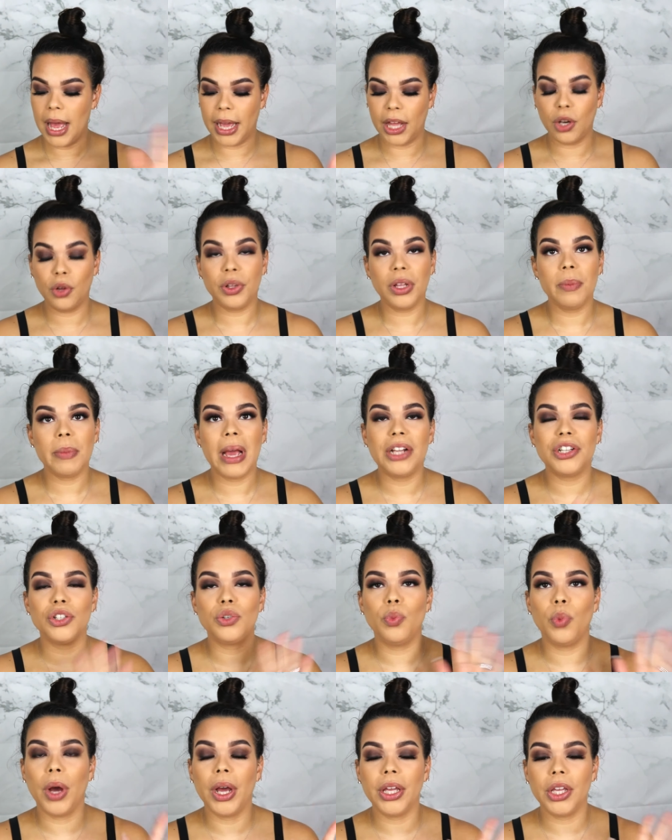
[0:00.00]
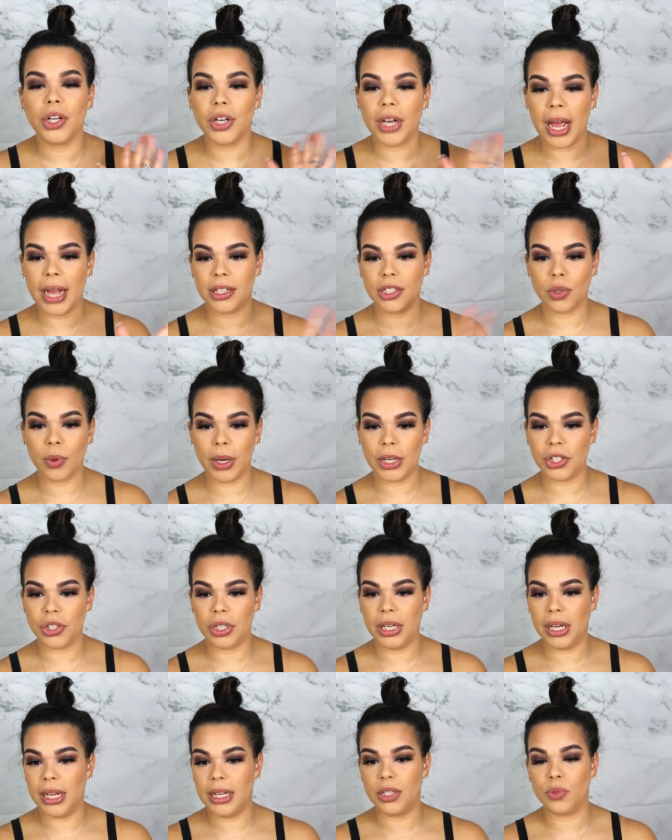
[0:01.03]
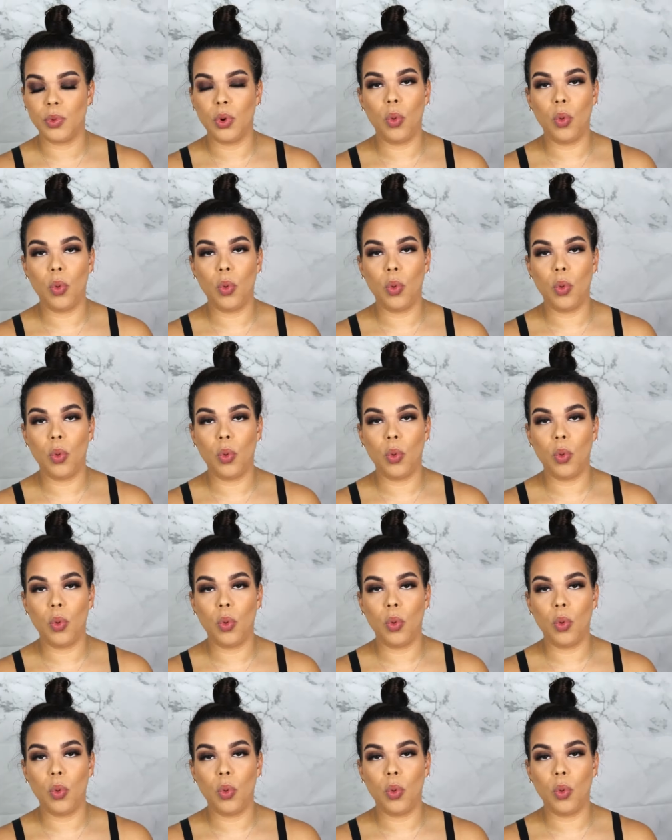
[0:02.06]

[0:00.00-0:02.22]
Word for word: I can only imagine what your next question is.